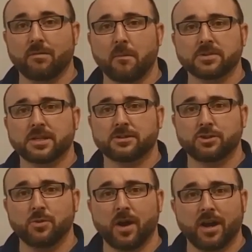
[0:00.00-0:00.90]
I'm almost at
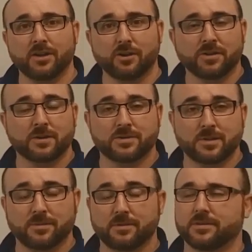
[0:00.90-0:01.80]
two hundred,
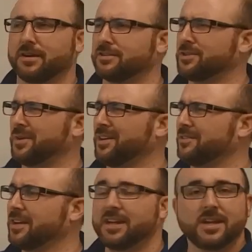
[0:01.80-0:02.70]
sorry, two
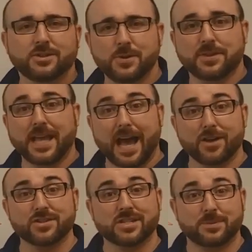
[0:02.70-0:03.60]
hundred, two
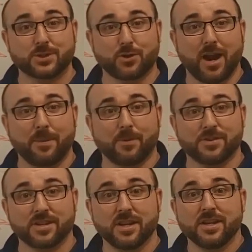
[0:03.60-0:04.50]
thousand
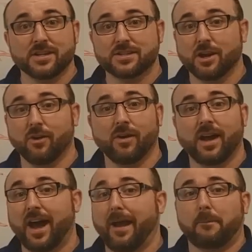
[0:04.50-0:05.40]
subscribers. So
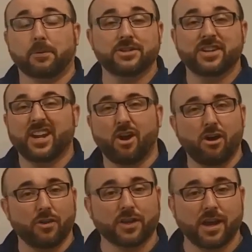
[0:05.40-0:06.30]
I appreciate
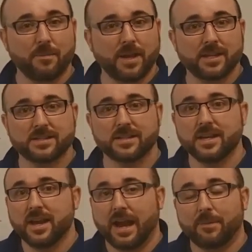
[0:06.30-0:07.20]
all the comments.
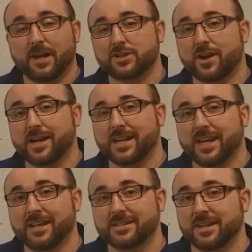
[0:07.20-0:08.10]
I'm going to try to
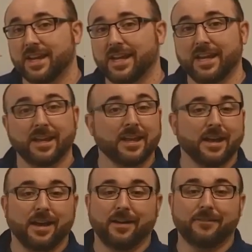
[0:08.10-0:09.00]
get to any
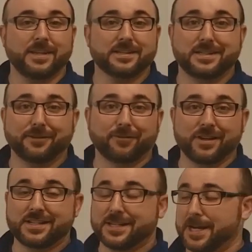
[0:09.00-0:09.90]
of these
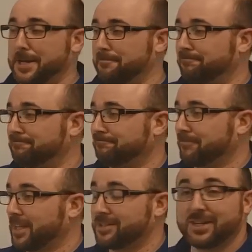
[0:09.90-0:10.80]
different um,
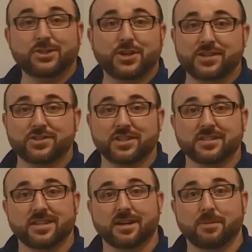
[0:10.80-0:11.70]

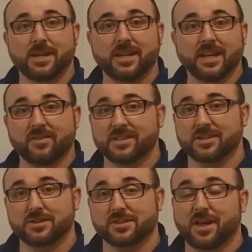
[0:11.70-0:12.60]
suggestions that are being given.
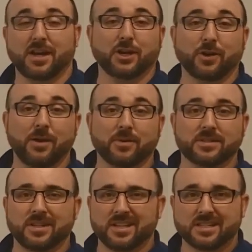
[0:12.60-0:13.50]
So there's a lot of great
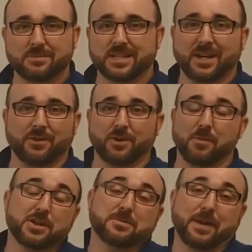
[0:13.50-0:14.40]
ones. Some I don't know
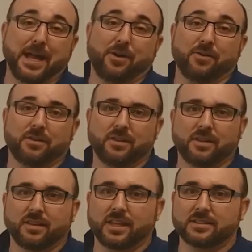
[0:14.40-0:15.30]
much about.
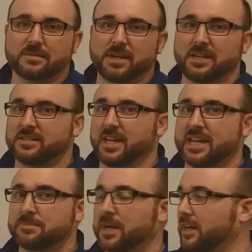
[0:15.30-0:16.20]
Like somebody
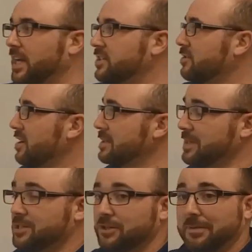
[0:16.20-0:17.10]
asked about a
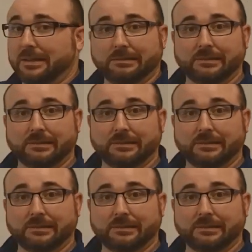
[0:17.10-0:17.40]
gastrostomy tube.